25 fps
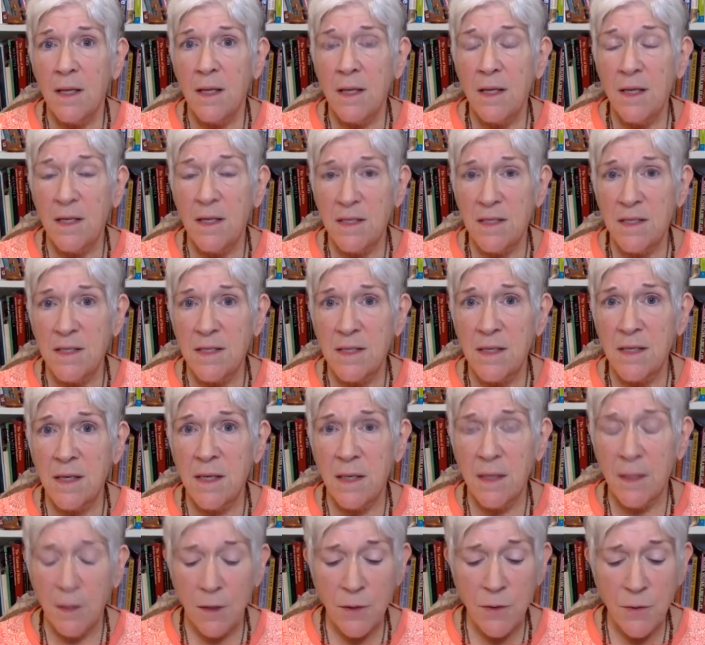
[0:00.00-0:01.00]
This
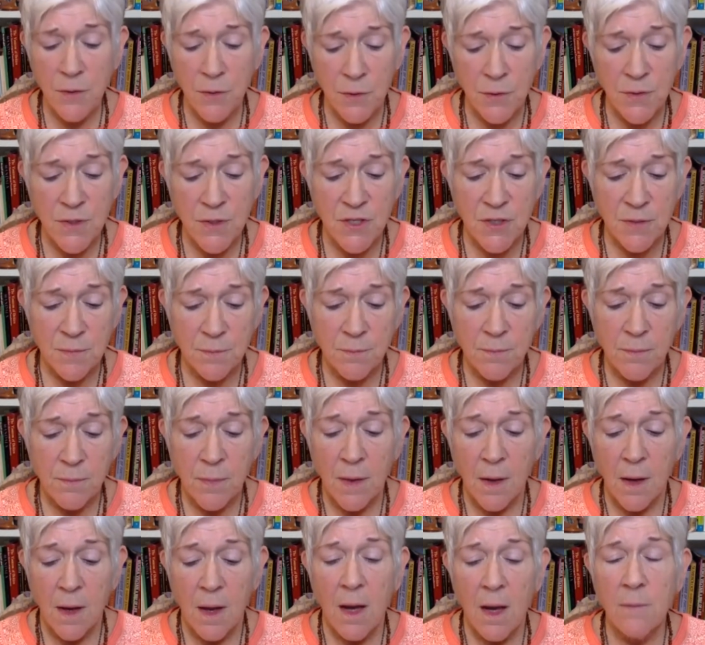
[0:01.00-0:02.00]
includes
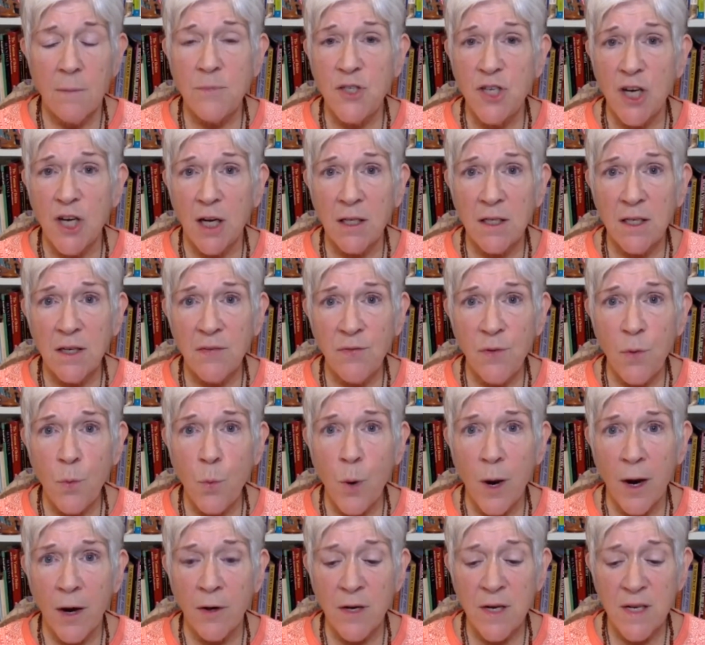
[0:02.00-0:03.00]
objective
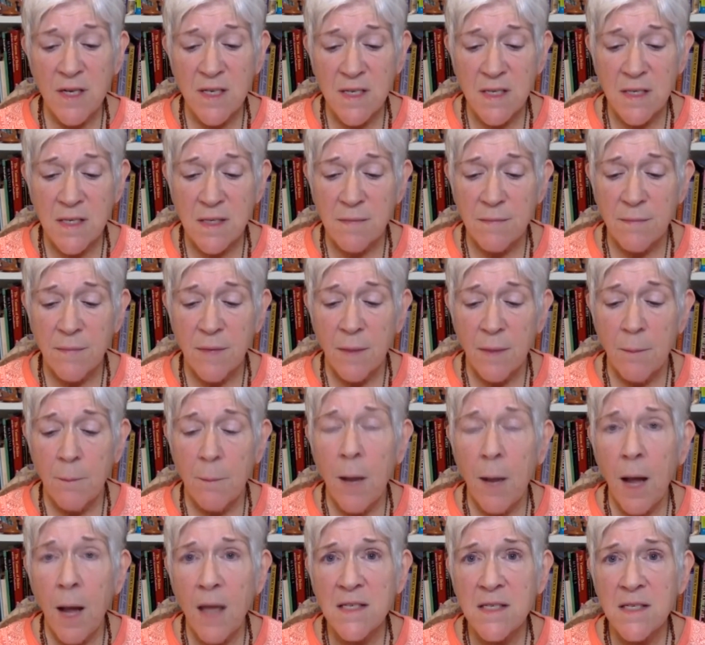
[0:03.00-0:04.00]
awareness,
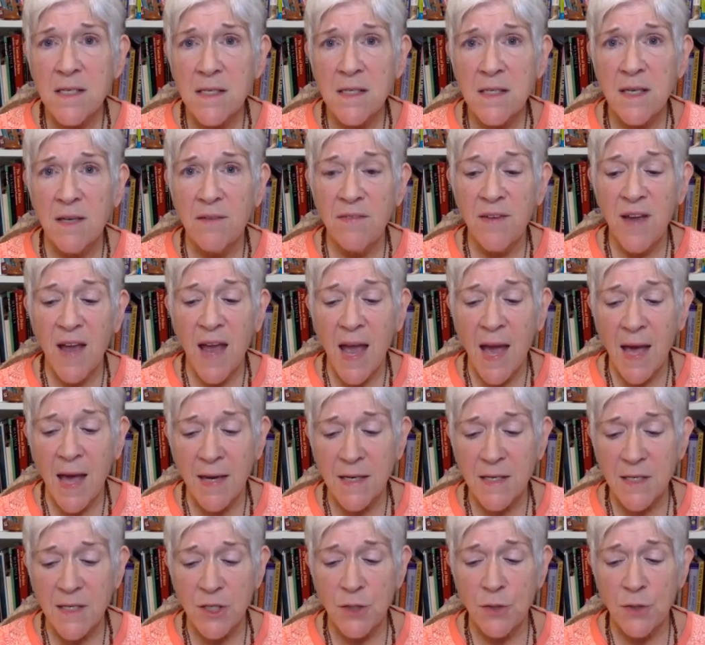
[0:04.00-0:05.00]
positive
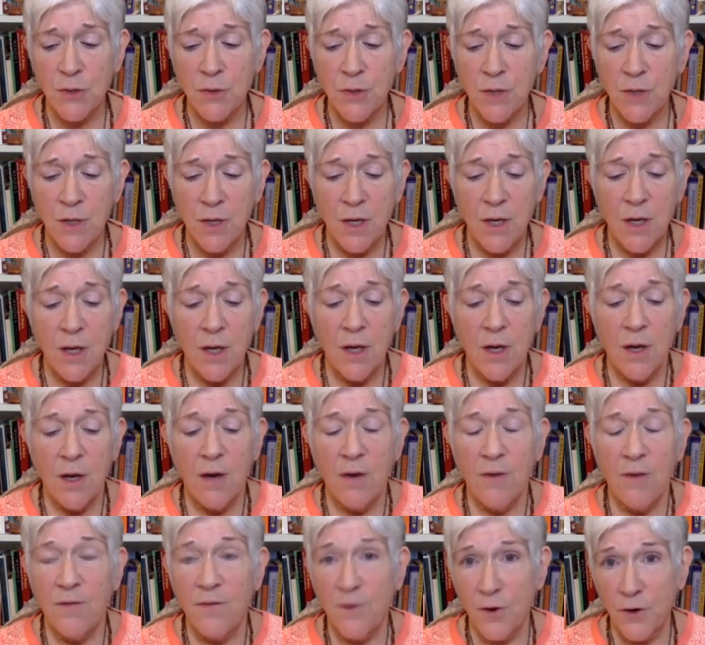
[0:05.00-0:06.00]
attitude,
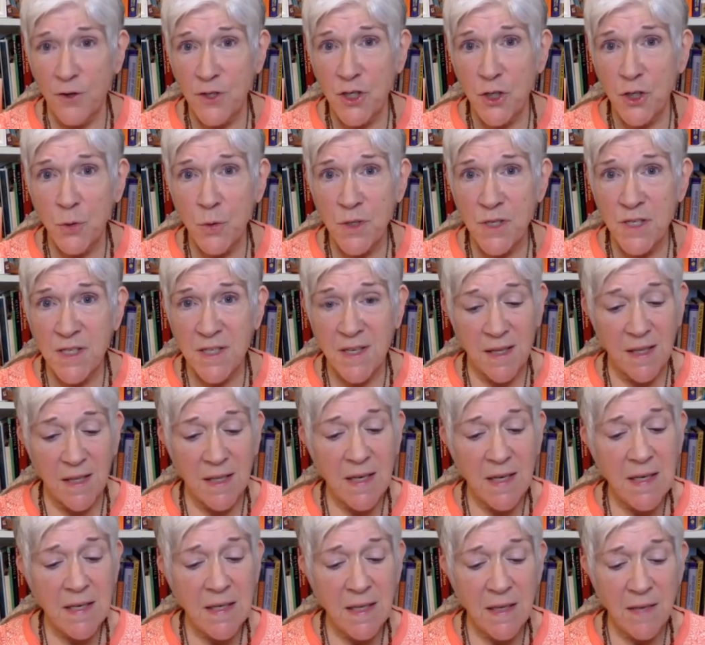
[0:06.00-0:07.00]
virtuous
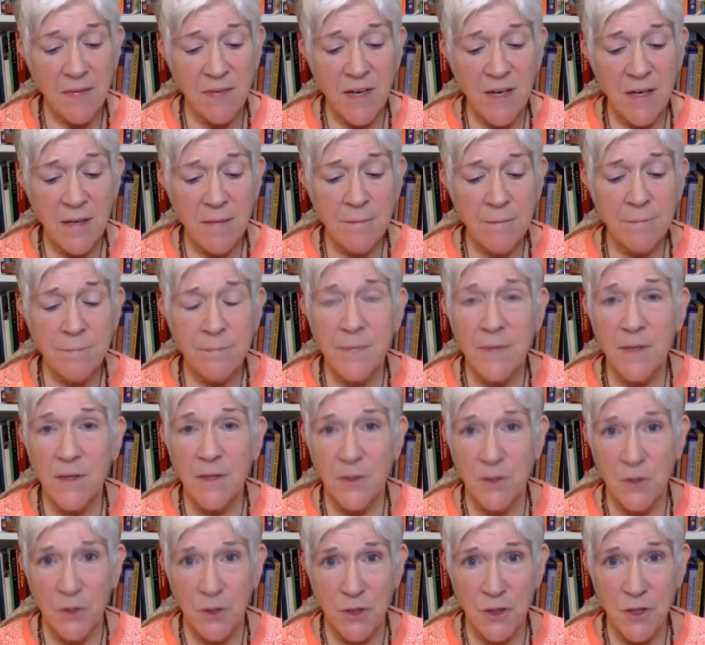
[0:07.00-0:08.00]
clean living,
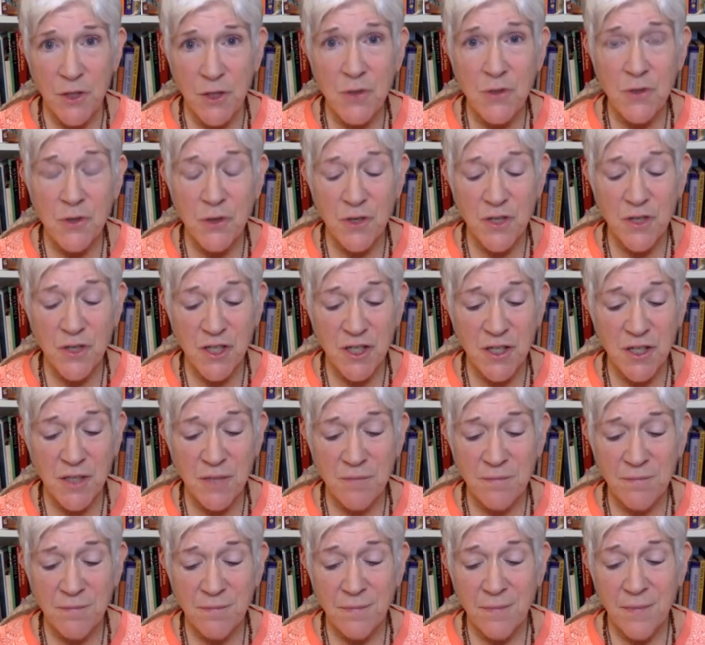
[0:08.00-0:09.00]
good
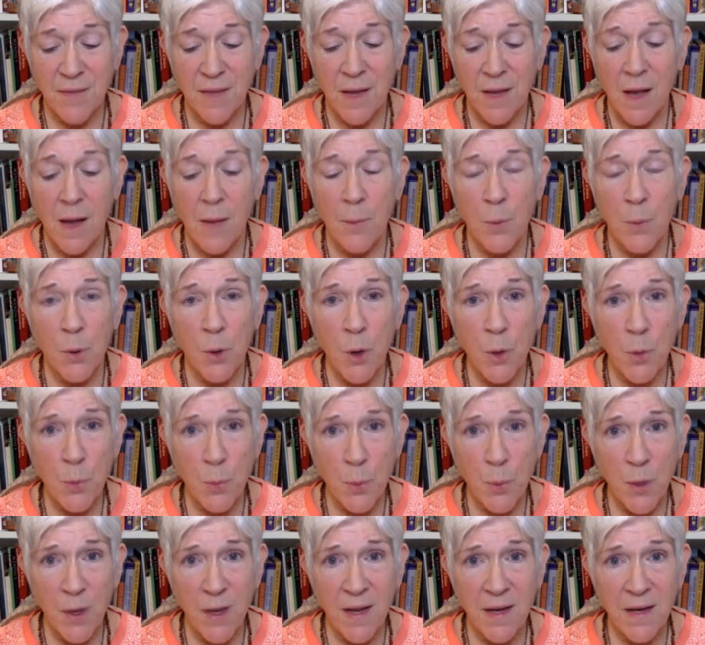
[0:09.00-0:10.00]
nutrition,
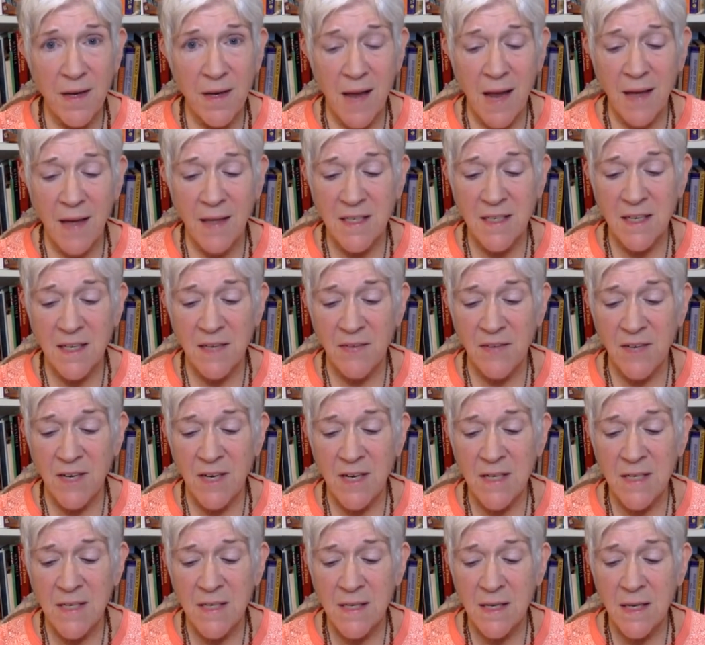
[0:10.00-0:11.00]
appropriate
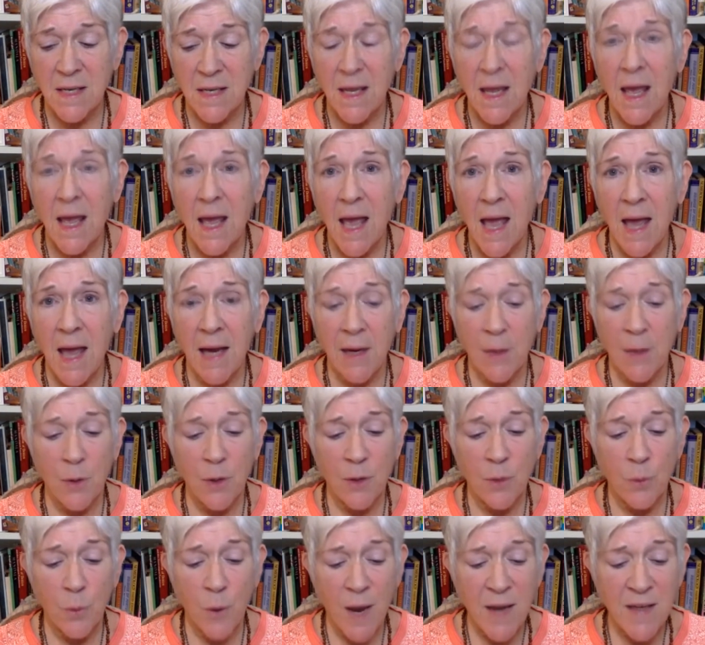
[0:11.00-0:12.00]
activities,
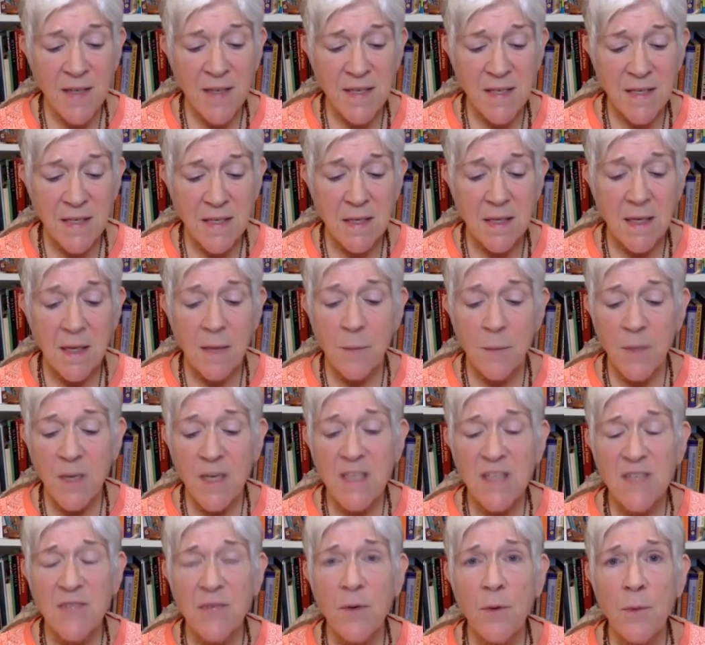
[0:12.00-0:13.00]
adequate rest,
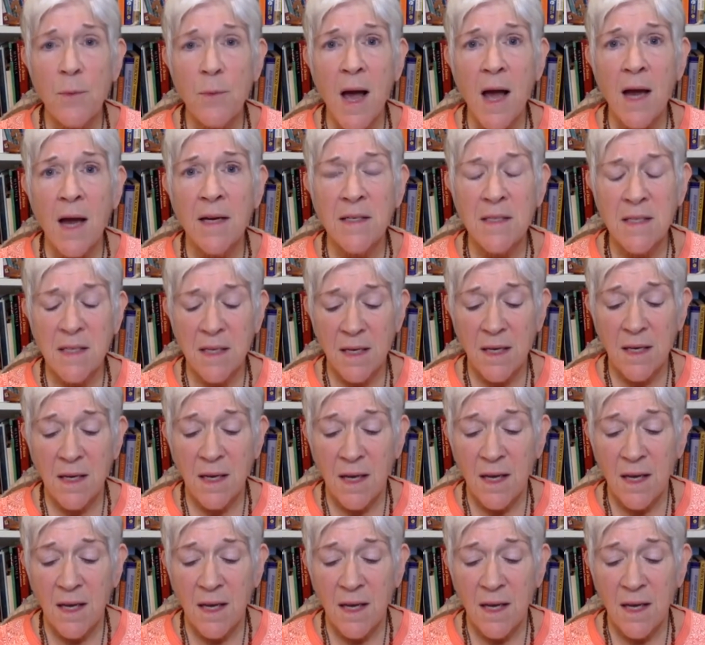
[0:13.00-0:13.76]
peaceful mind,